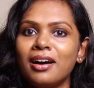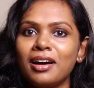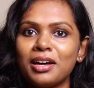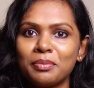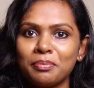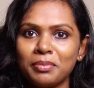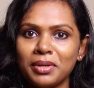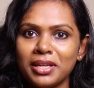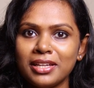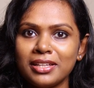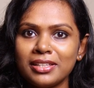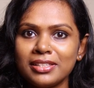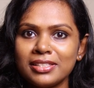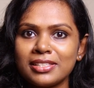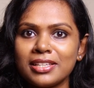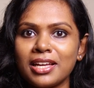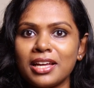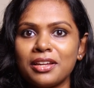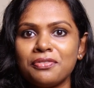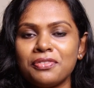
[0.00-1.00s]
Are
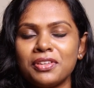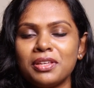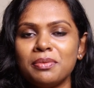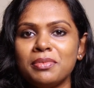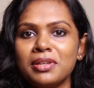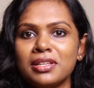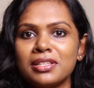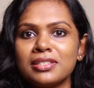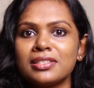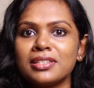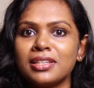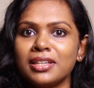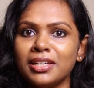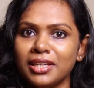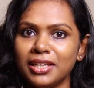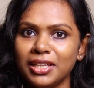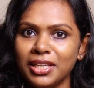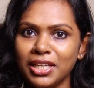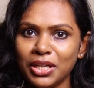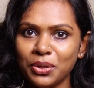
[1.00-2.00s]
males and females
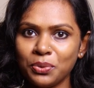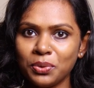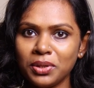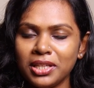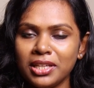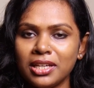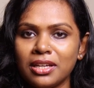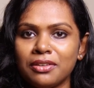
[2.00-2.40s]
equally